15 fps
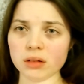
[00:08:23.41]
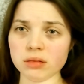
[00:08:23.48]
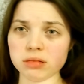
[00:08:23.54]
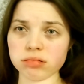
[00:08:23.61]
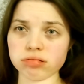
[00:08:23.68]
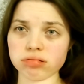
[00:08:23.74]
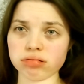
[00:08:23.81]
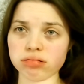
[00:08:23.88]

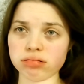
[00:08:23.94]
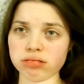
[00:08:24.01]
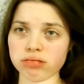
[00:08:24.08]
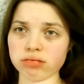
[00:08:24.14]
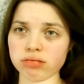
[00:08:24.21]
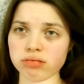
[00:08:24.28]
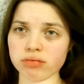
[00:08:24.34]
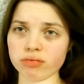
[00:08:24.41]
Oh,
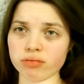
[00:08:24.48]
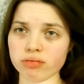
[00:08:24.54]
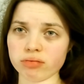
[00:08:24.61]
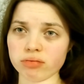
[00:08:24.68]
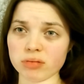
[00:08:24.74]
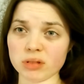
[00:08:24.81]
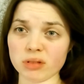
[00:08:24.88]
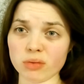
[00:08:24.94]

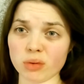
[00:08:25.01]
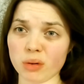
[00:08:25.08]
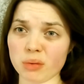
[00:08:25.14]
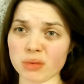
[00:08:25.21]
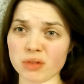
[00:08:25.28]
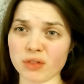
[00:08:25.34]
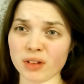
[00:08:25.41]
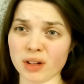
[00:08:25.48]
I thought I
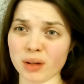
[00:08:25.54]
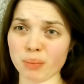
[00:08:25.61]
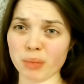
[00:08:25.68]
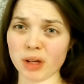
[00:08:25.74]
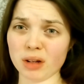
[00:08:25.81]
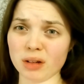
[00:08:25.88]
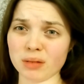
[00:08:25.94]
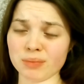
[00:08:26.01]
was feeling
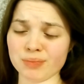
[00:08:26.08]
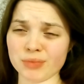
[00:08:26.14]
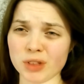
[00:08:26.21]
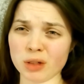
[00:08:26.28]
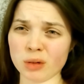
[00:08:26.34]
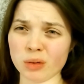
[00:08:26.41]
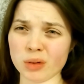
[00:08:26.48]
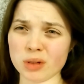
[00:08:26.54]
better. I
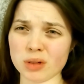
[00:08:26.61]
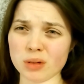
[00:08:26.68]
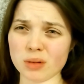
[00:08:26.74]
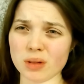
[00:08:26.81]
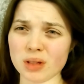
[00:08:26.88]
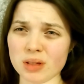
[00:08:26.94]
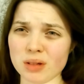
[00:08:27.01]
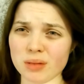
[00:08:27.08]
always do
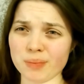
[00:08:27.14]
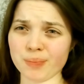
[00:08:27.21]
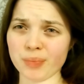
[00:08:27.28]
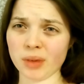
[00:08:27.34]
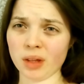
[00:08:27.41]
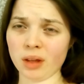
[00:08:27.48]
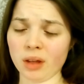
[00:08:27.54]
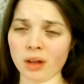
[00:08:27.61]
this.
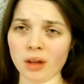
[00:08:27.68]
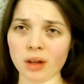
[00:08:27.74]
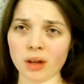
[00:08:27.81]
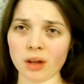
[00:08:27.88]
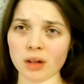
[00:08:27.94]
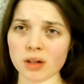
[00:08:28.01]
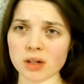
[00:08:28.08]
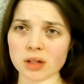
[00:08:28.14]

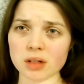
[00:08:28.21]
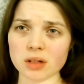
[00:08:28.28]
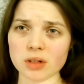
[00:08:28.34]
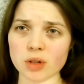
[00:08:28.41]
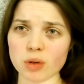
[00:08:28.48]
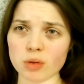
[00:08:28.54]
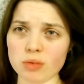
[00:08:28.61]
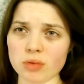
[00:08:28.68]
Just
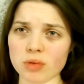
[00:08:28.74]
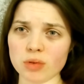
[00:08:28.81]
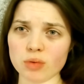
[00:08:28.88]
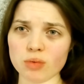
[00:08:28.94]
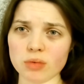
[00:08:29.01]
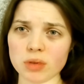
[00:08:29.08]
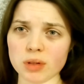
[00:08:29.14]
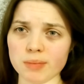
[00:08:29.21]
too
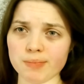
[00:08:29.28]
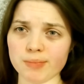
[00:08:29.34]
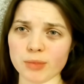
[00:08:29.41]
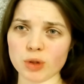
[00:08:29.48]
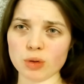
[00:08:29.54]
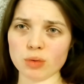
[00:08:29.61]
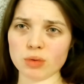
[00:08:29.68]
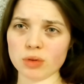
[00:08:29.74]
soon.
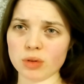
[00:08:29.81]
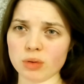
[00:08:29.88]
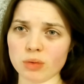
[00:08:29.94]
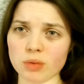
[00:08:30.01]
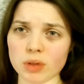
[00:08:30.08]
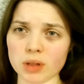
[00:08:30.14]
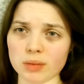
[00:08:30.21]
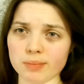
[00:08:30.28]
Too soon.